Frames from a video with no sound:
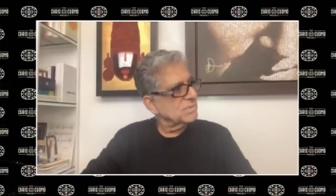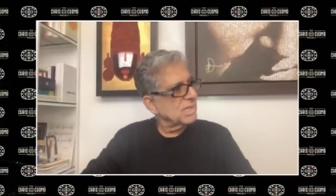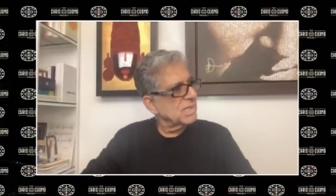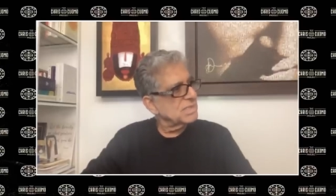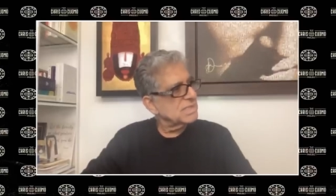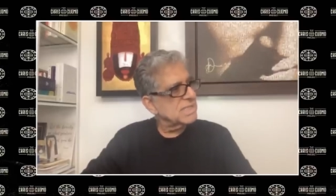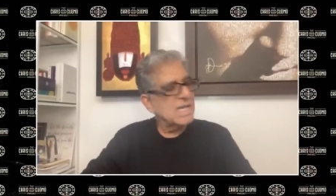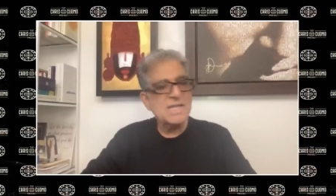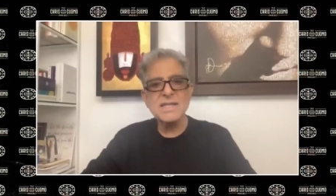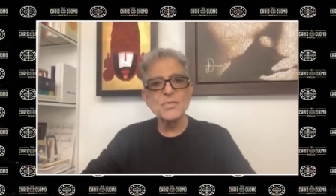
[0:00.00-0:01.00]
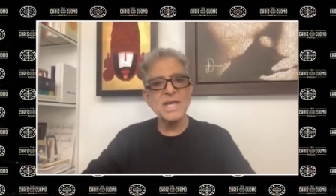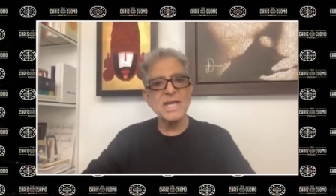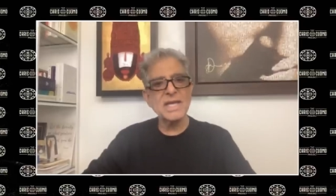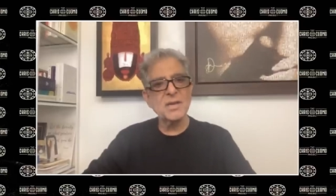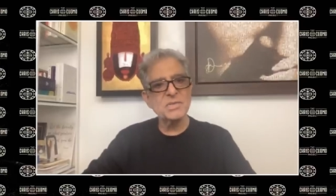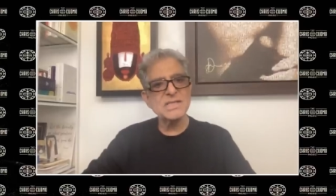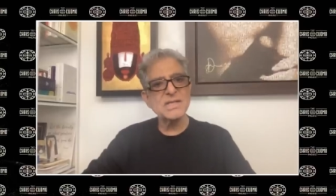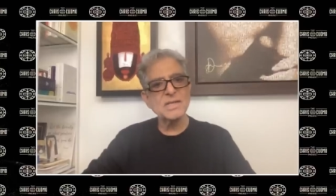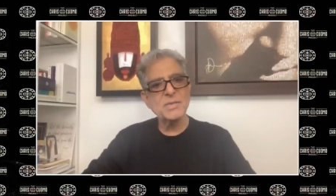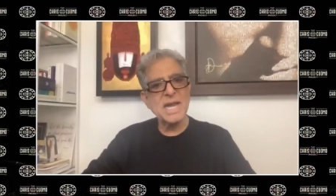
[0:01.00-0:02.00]
understand that waking up is
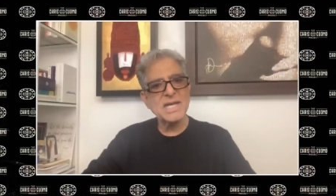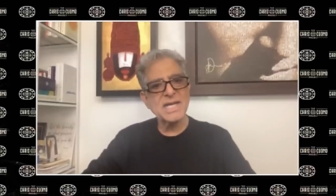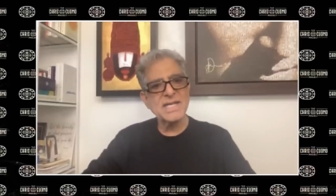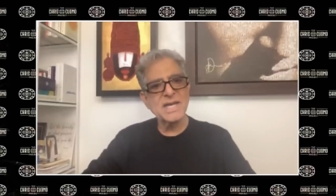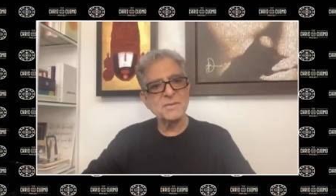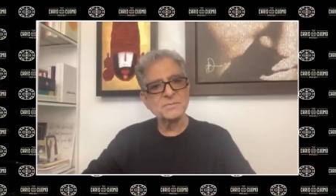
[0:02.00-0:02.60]
not a bad idea.